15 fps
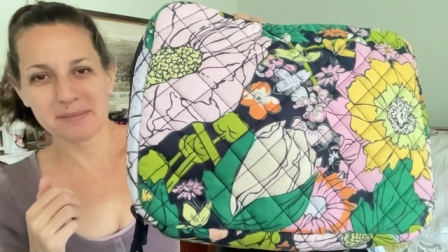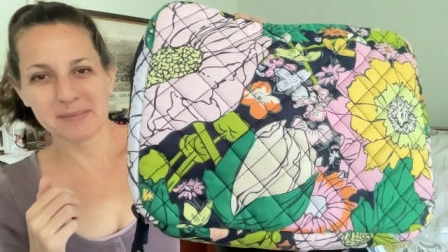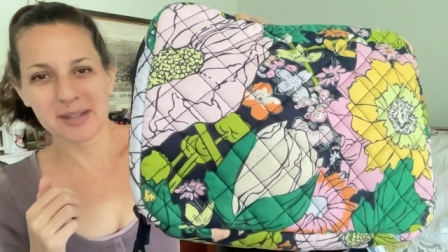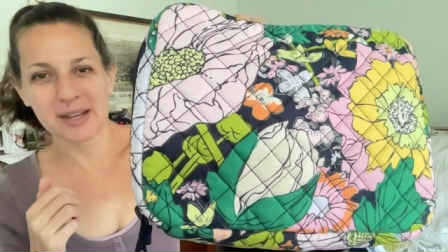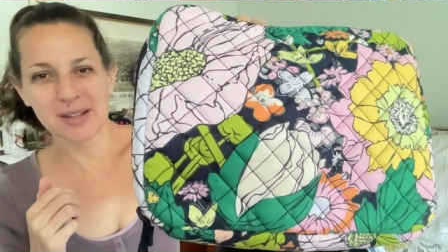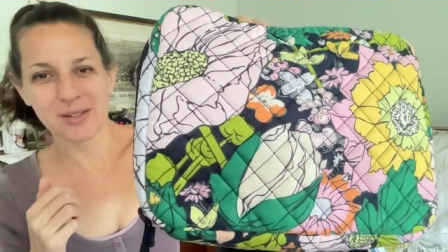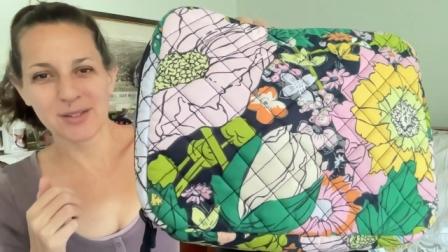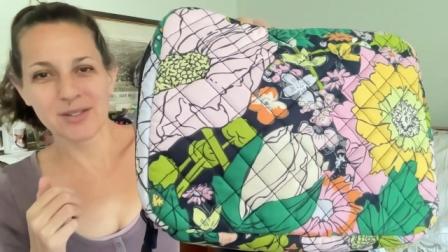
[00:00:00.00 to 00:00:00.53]

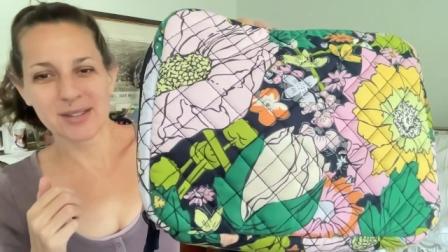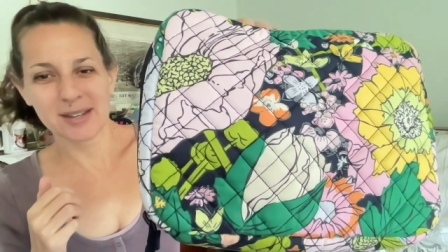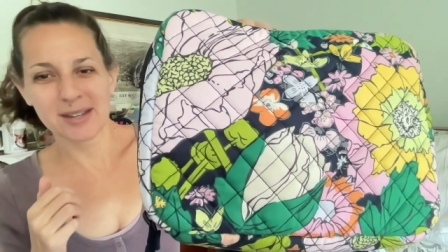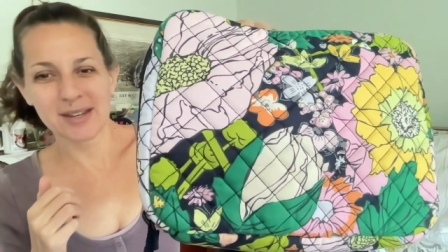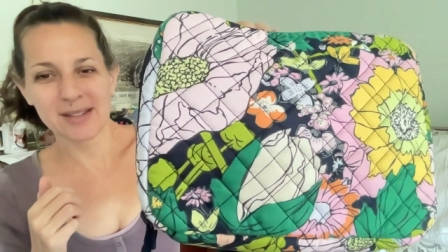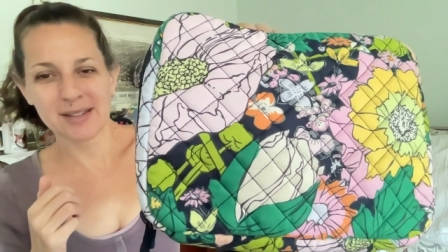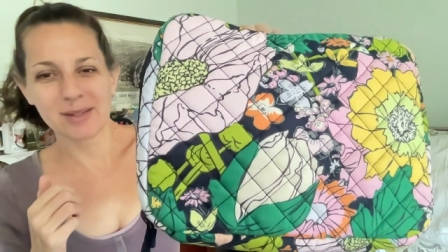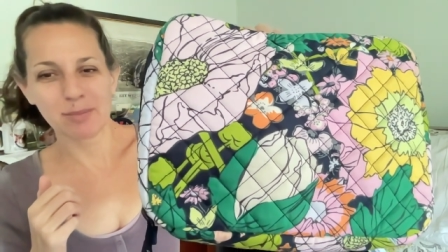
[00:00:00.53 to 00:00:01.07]
that you see
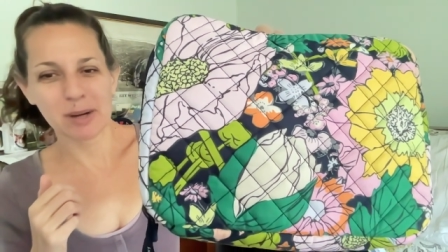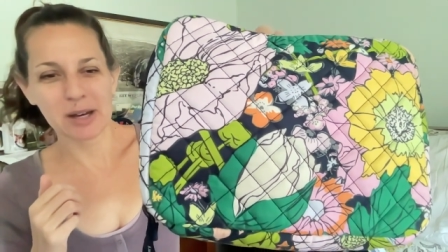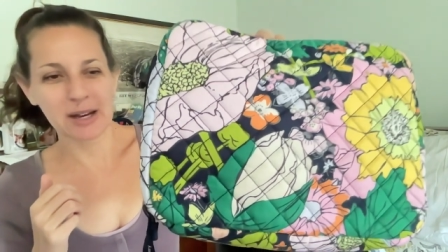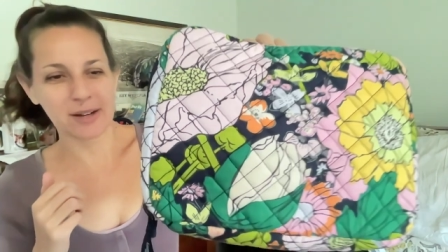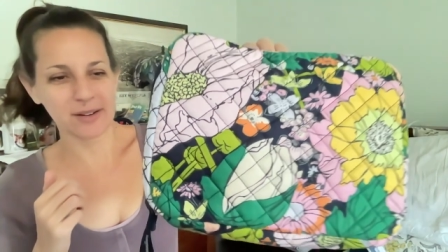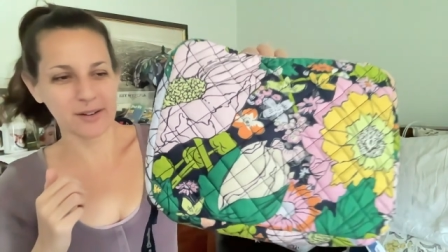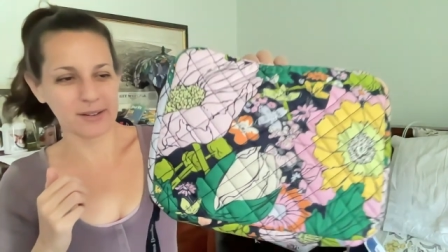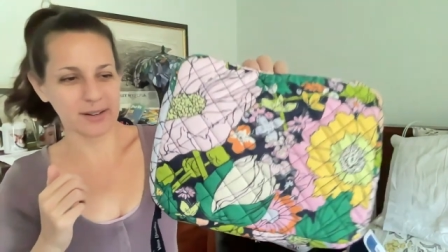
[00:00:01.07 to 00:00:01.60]
in this
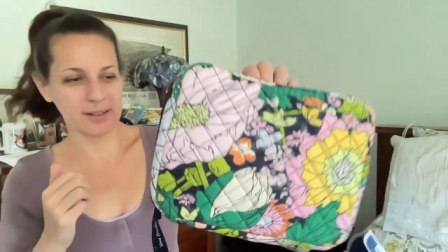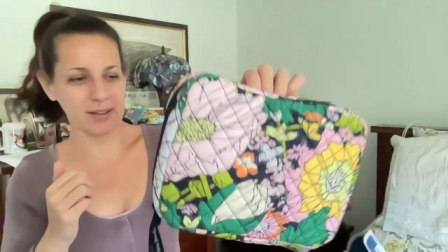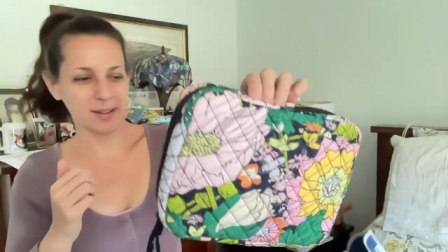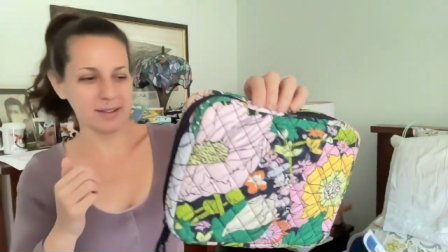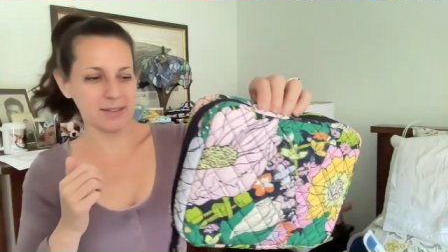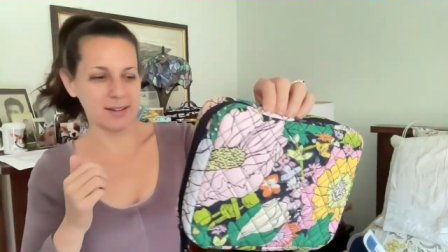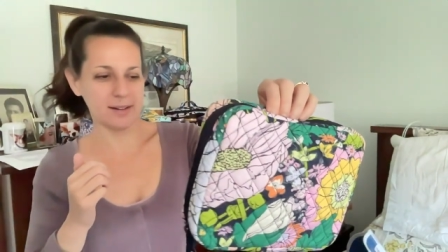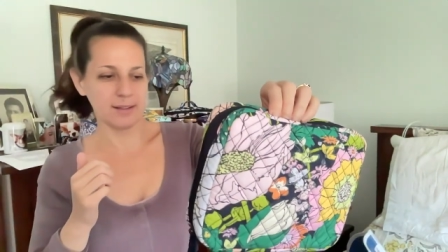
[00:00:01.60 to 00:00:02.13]
pattern. I like
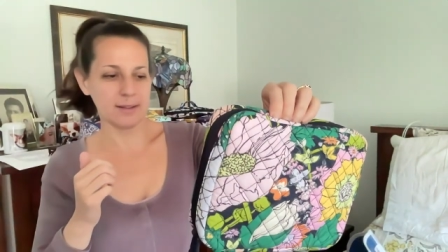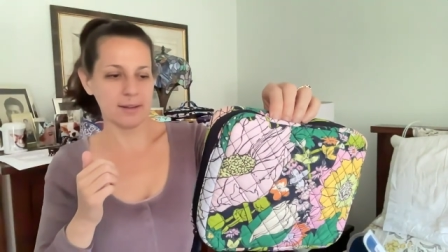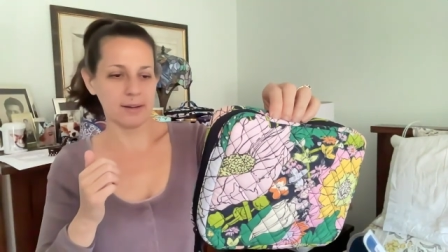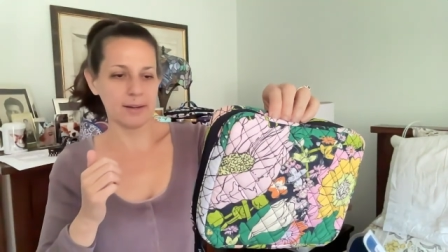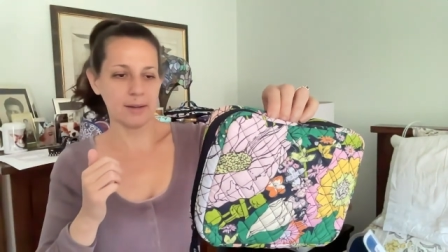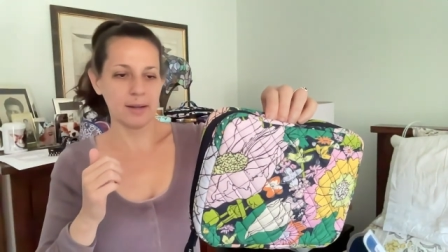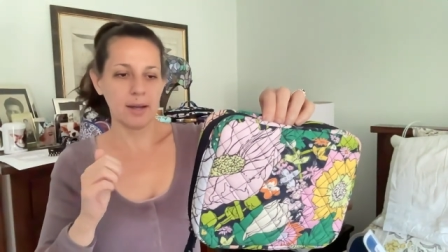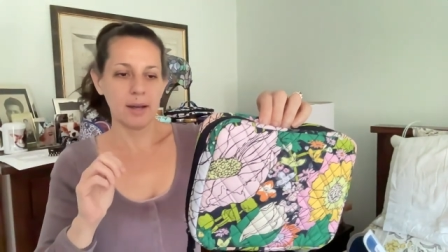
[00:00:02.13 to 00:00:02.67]
that a lot.